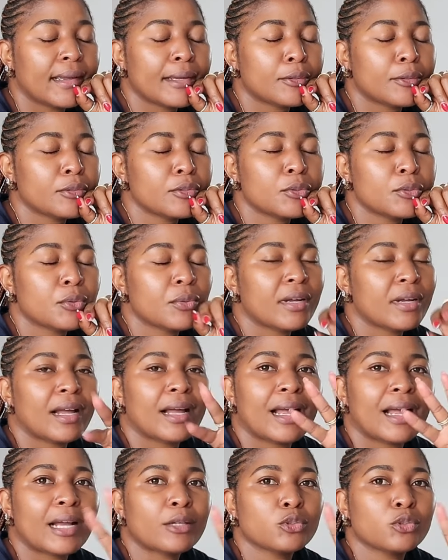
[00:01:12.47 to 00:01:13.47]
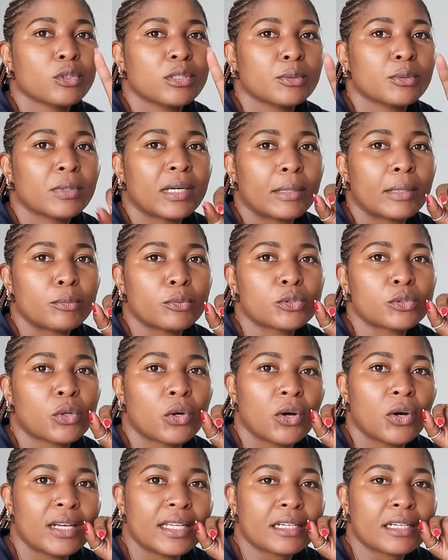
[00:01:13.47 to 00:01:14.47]
don't know actually what I would
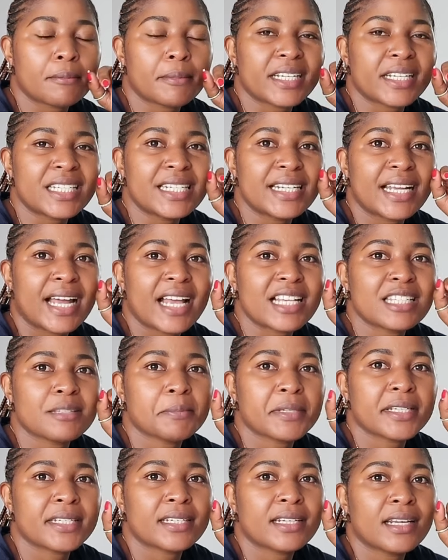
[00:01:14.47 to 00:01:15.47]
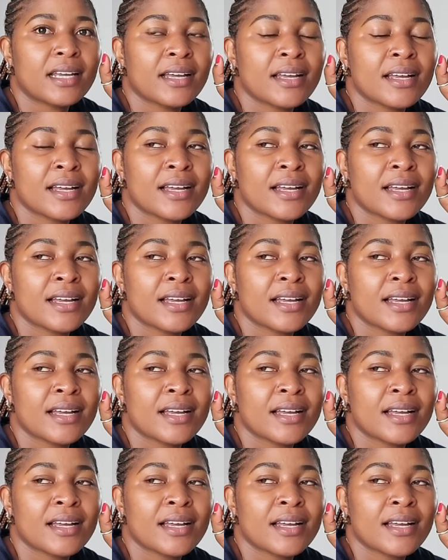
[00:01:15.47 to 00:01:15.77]
call it, but she has been